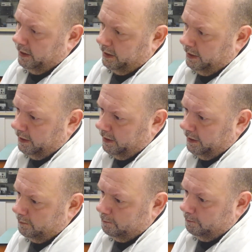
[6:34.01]

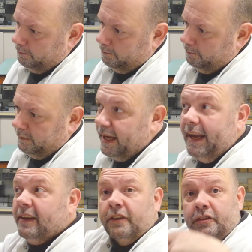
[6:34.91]

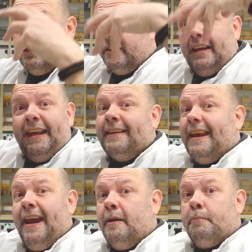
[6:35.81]
it doesn't get
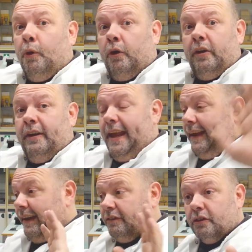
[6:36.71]
airborne and
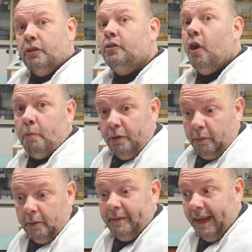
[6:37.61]
there's no
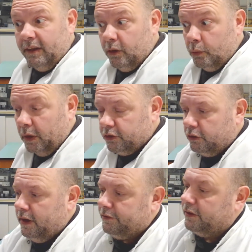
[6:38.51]
problem then
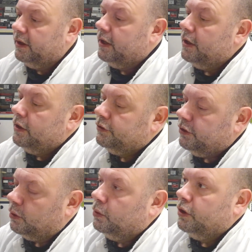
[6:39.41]
whatsoever.
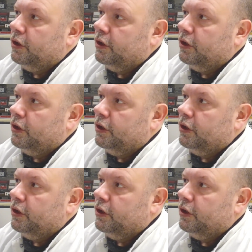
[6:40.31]
So